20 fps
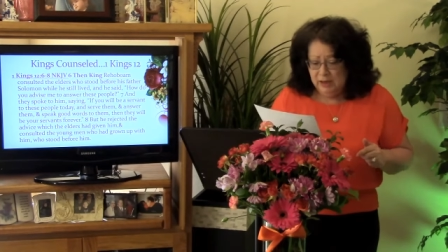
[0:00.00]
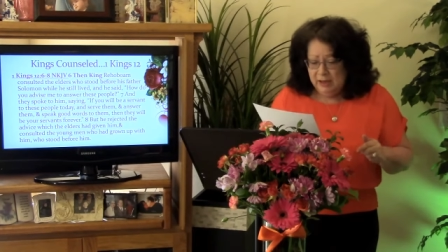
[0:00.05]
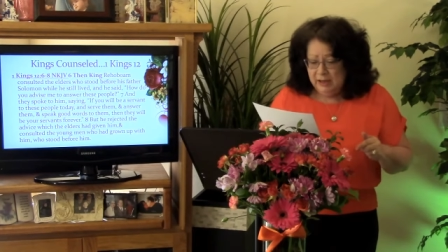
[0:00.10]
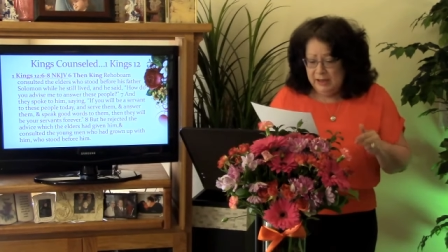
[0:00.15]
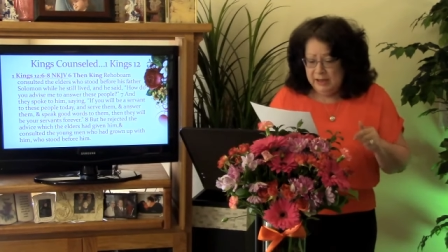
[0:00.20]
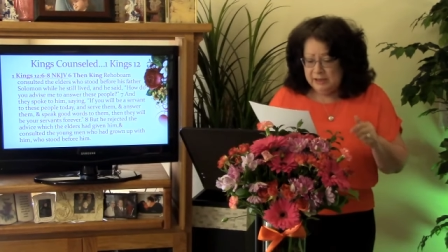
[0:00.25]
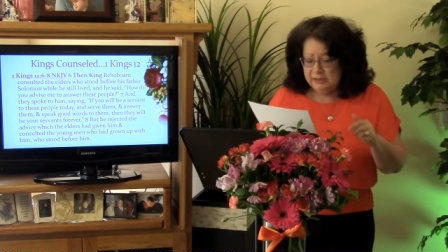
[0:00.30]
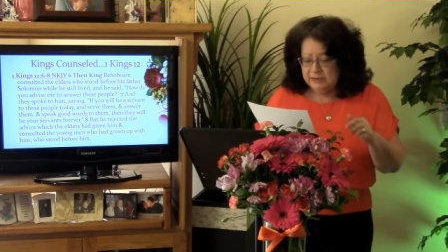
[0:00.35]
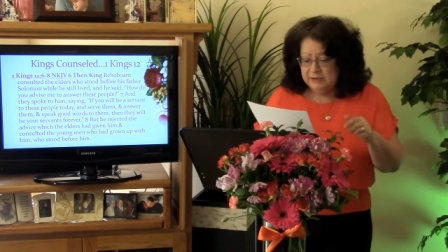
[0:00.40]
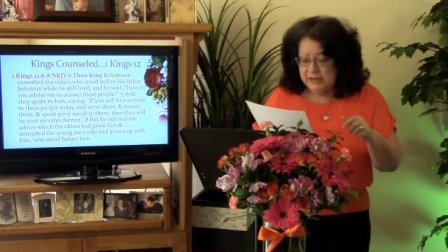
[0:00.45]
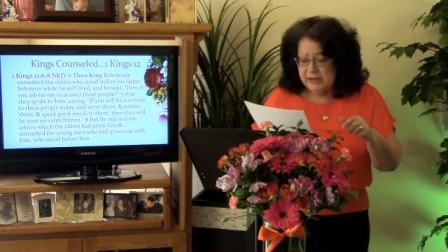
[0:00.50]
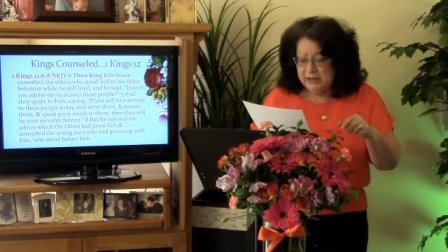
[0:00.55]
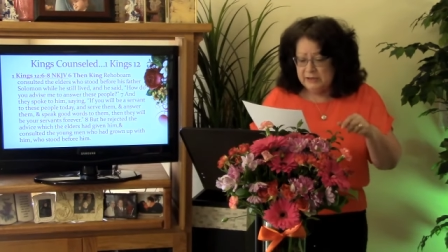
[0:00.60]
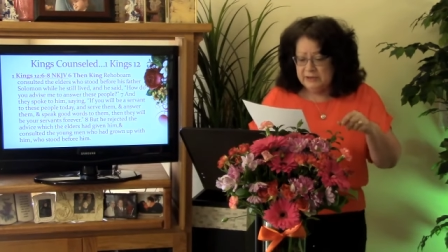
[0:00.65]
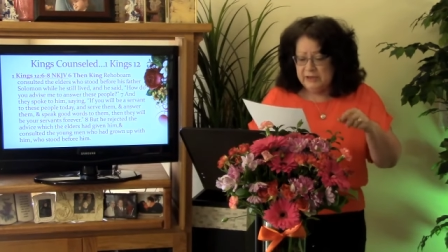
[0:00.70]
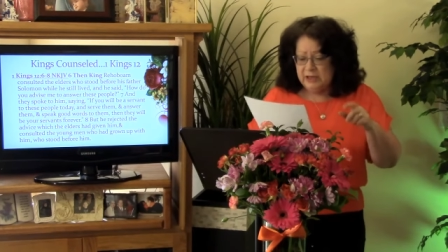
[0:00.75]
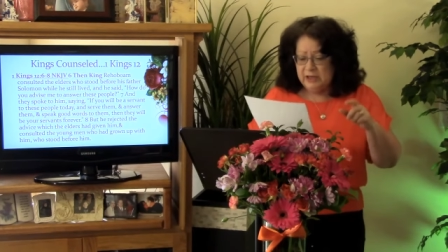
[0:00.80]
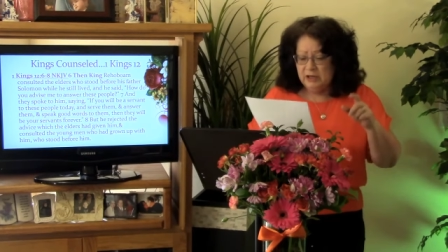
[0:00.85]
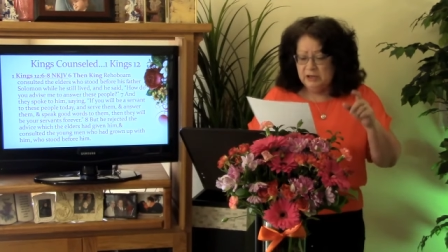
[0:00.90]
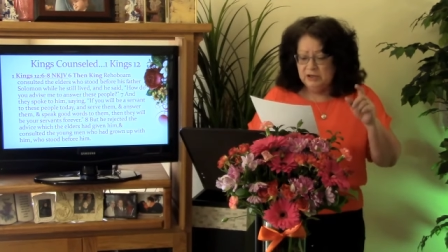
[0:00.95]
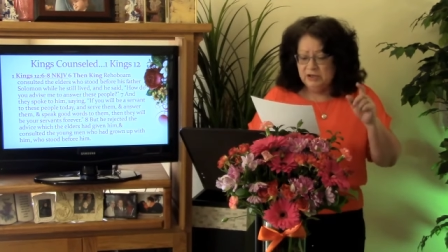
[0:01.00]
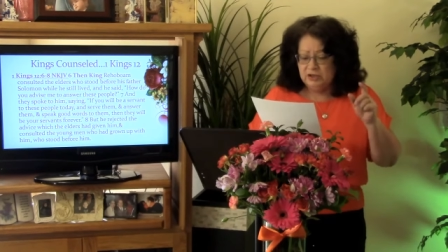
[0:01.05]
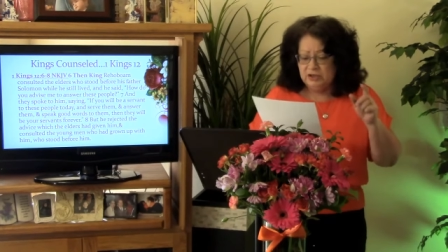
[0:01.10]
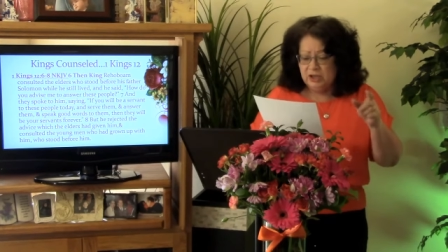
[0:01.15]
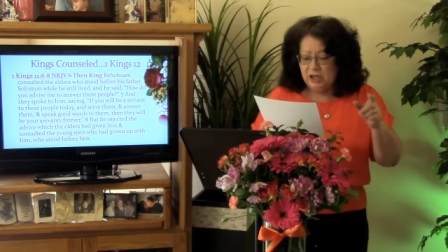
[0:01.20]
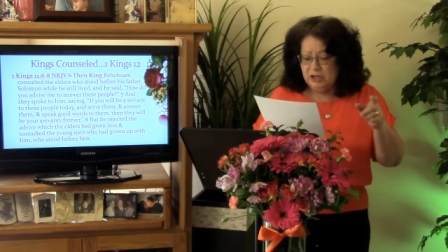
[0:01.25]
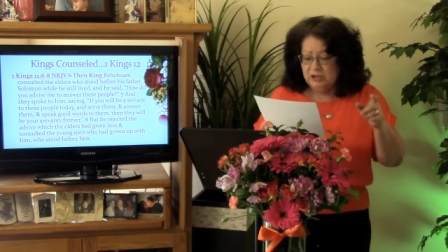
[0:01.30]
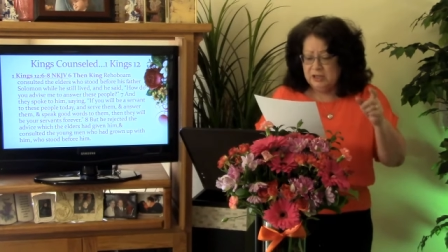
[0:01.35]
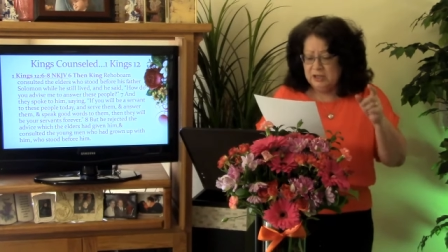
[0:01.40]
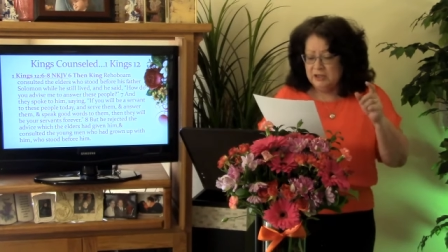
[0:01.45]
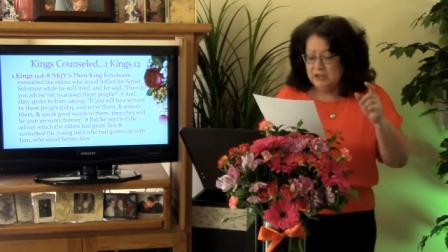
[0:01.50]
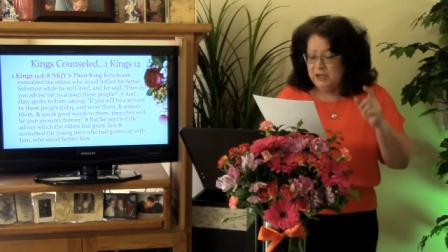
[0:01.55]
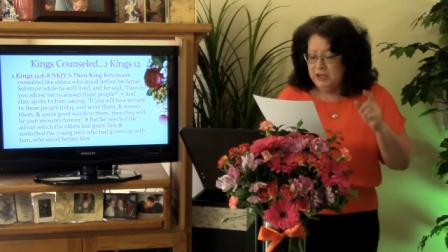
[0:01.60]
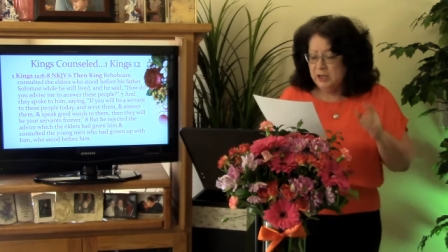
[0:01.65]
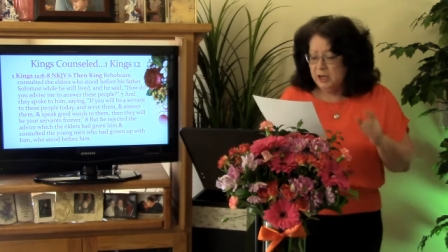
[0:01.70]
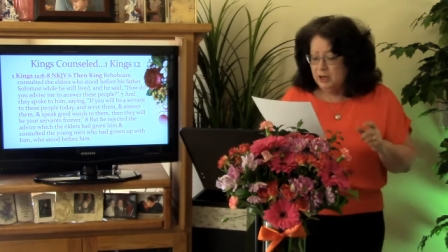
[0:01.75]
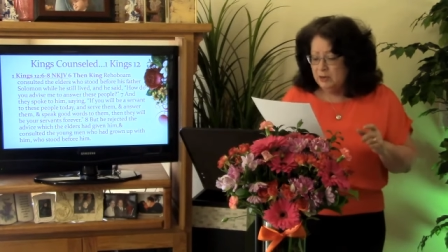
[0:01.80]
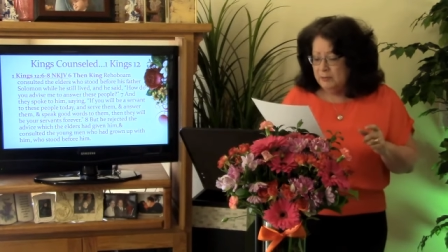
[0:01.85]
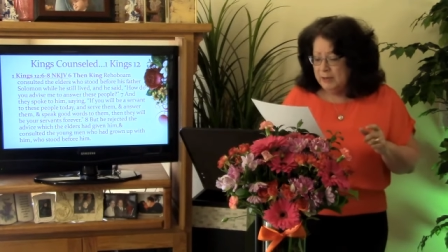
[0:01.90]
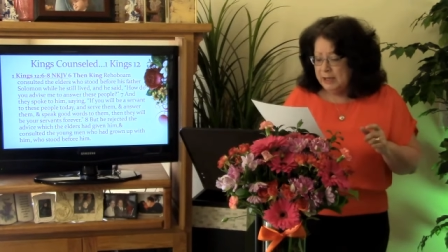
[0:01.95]
It says he consulted the
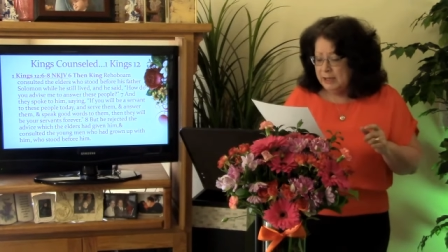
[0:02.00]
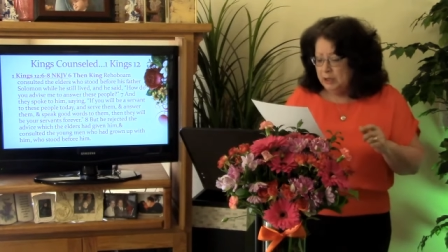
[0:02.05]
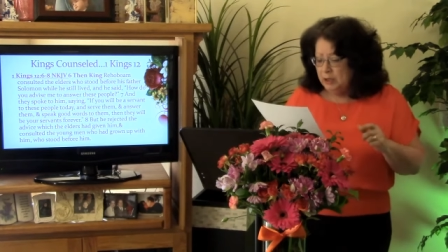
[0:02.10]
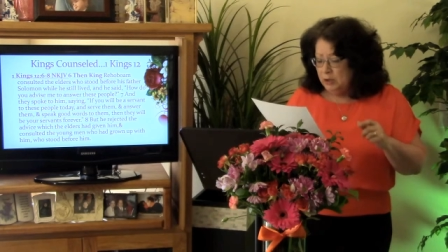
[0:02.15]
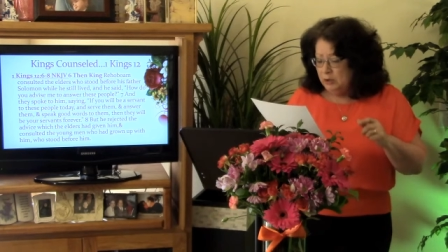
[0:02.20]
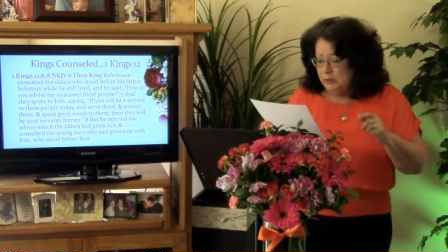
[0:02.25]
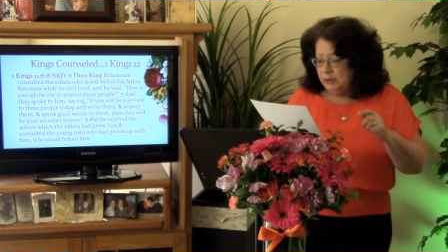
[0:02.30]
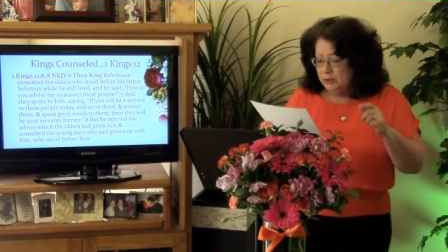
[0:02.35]
young men who